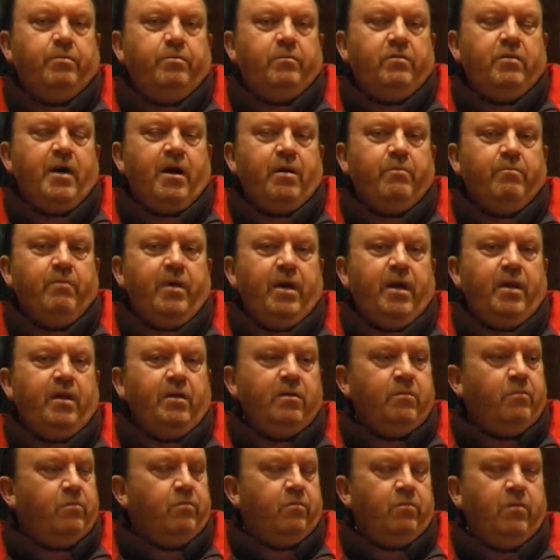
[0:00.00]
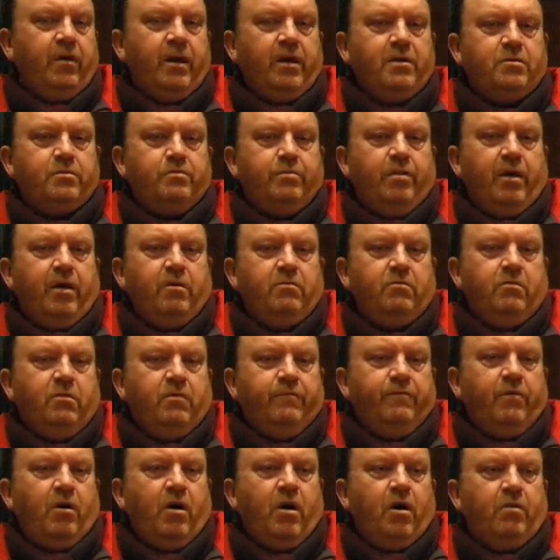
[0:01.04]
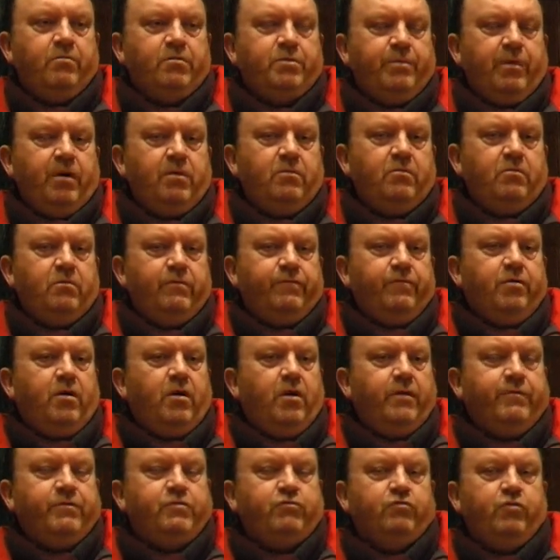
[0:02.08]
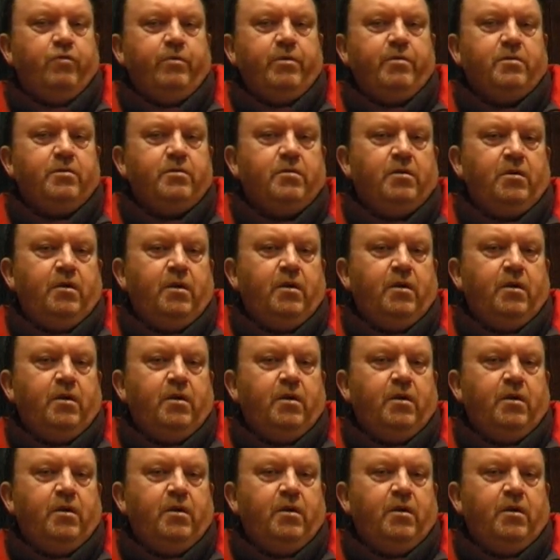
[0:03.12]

Young men, legs blown off, arms blown off, lives ruined.